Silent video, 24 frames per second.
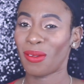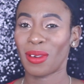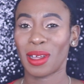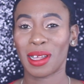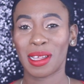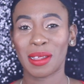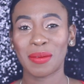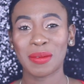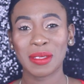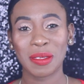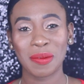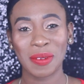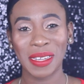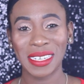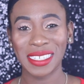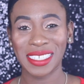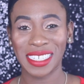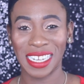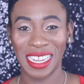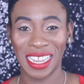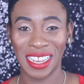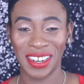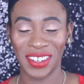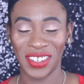Welcome to my
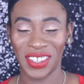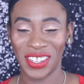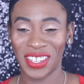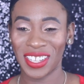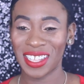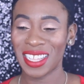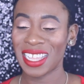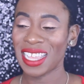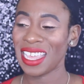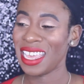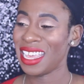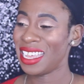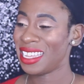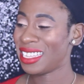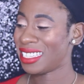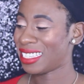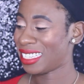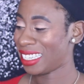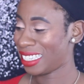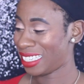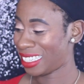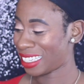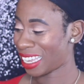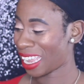channel.
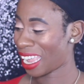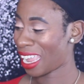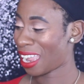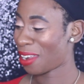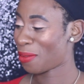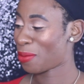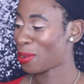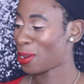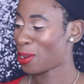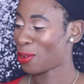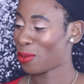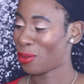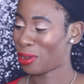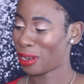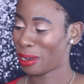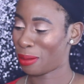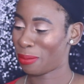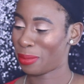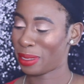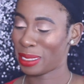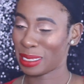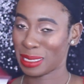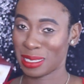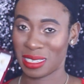Today we're going
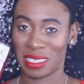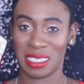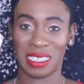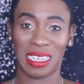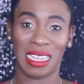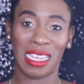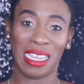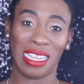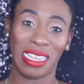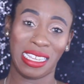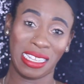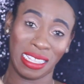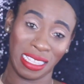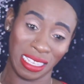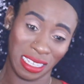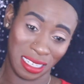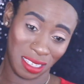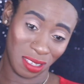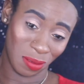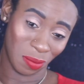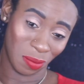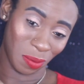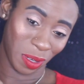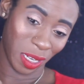to be slaying
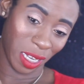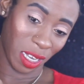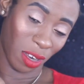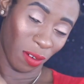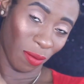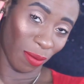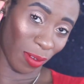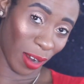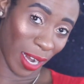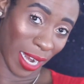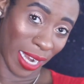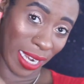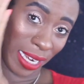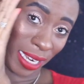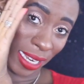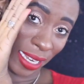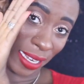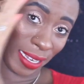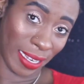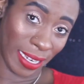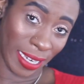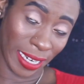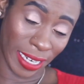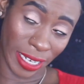this wig right
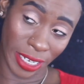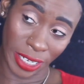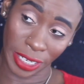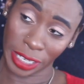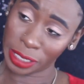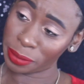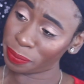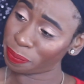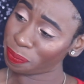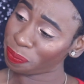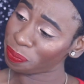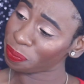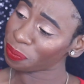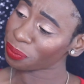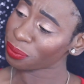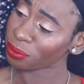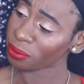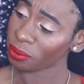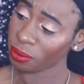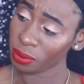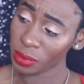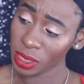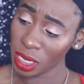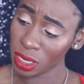here.
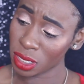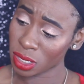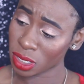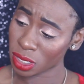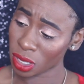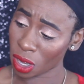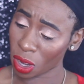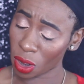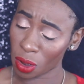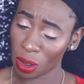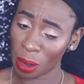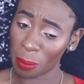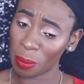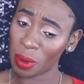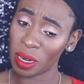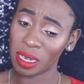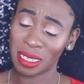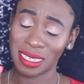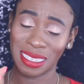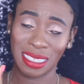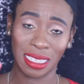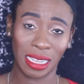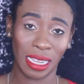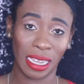So I'm going
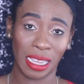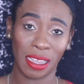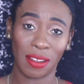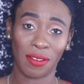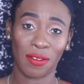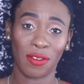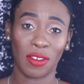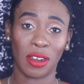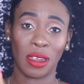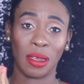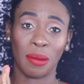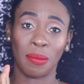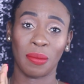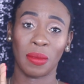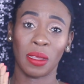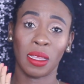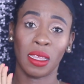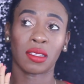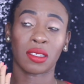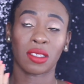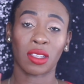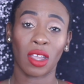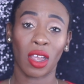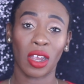to slay it from
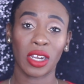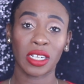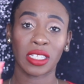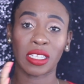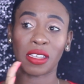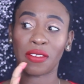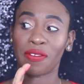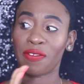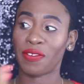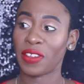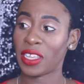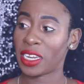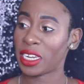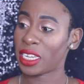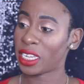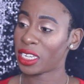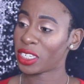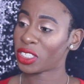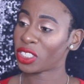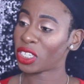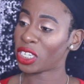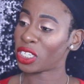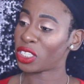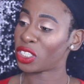start to
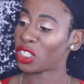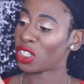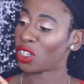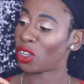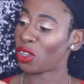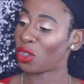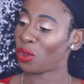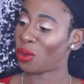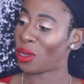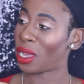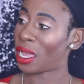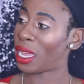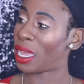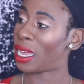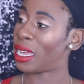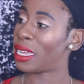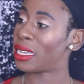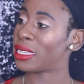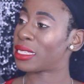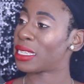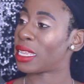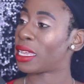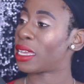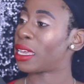finish and show you
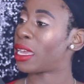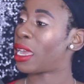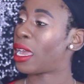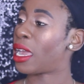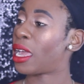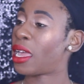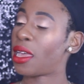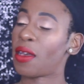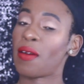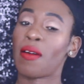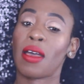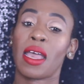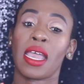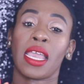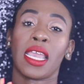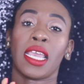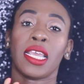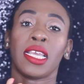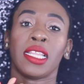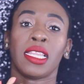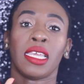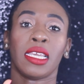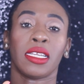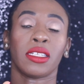guys how
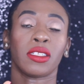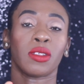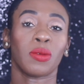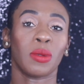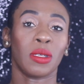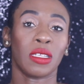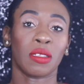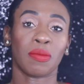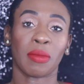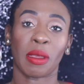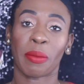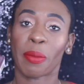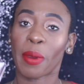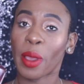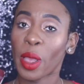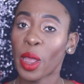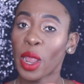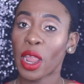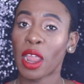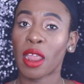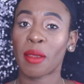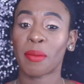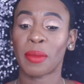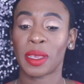I like tweeze my
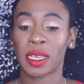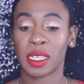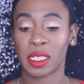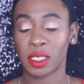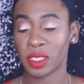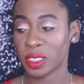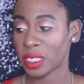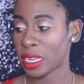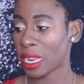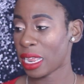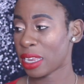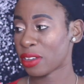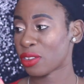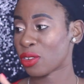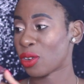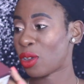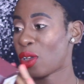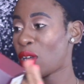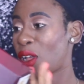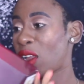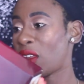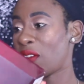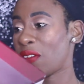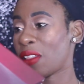part, make it look natural,
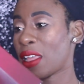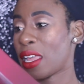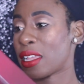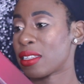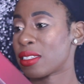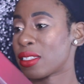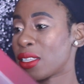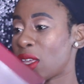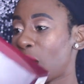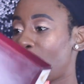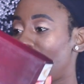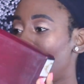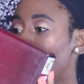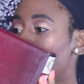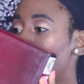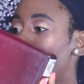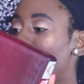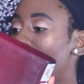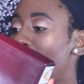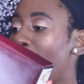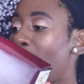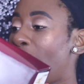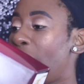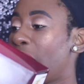all of that. So
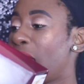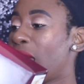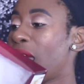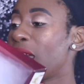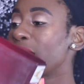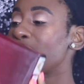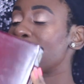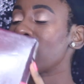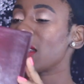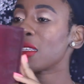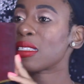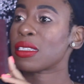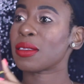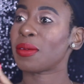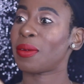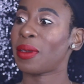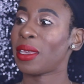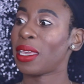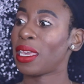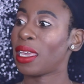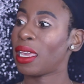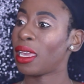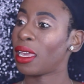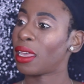I got this
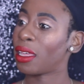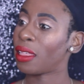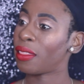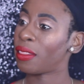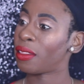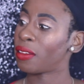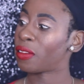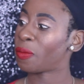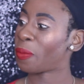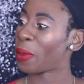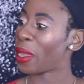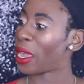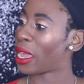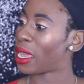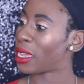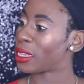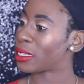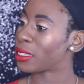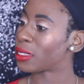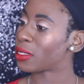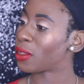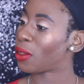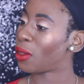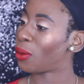wig this
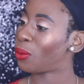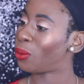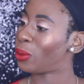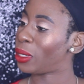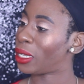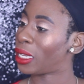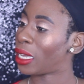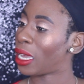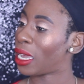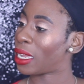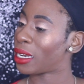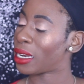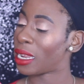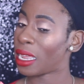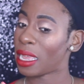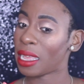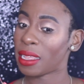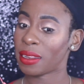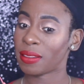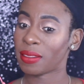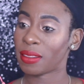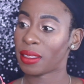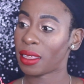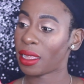past weekend
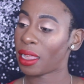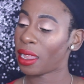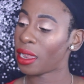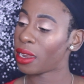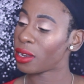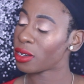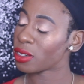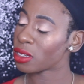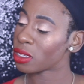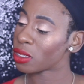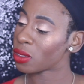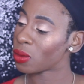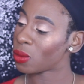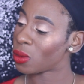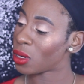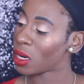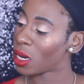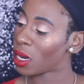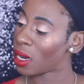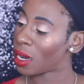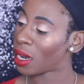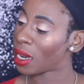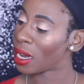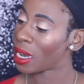at the hair
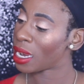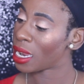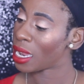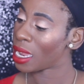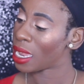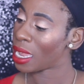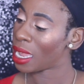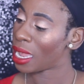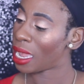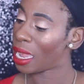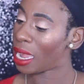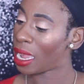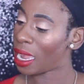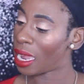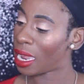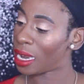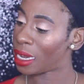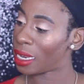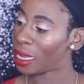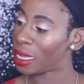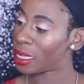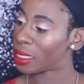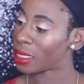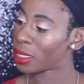store,
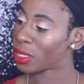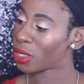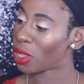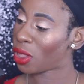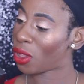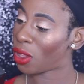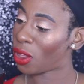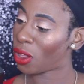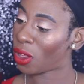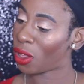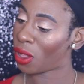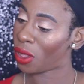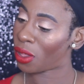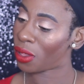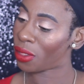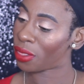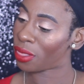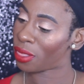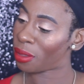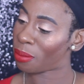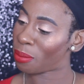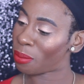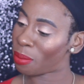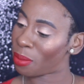and it's
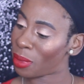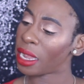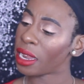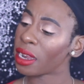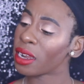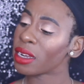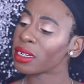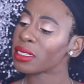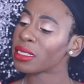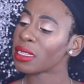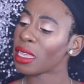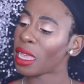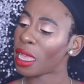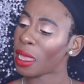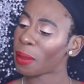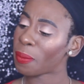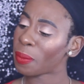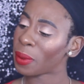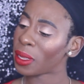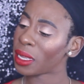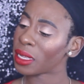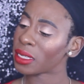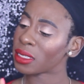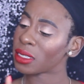called the Hair
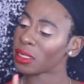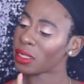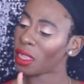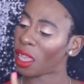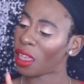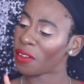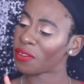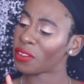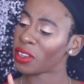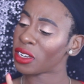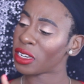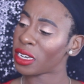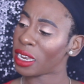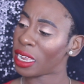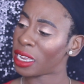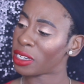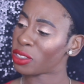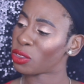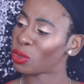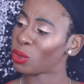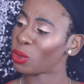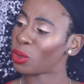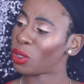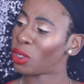Topic Soft and
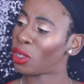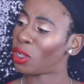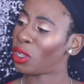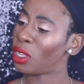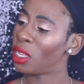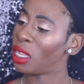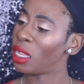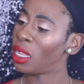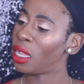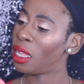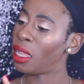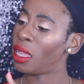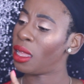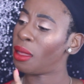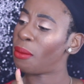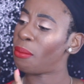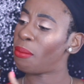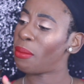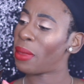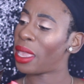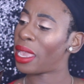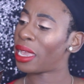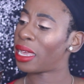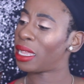Natural
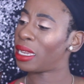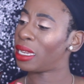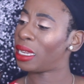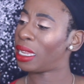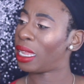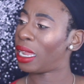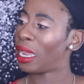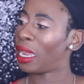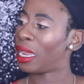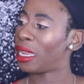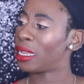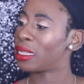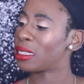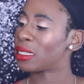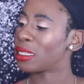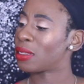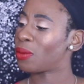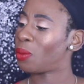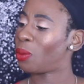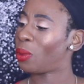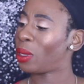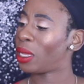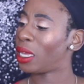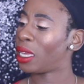Mega
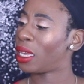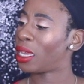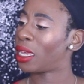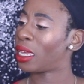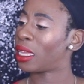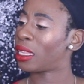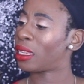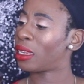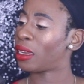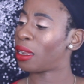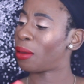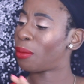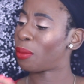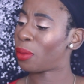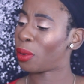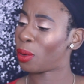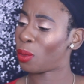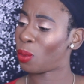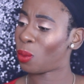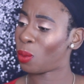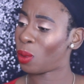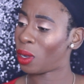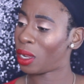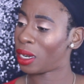Lace Wig in
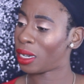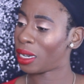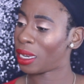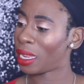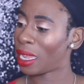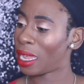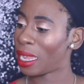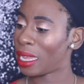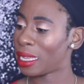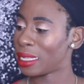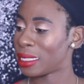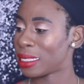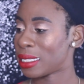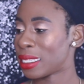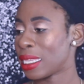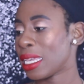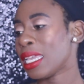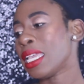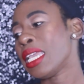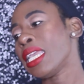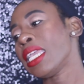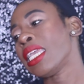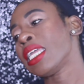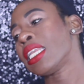number
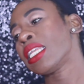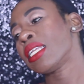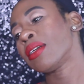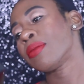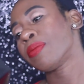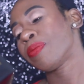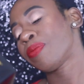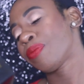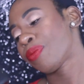118.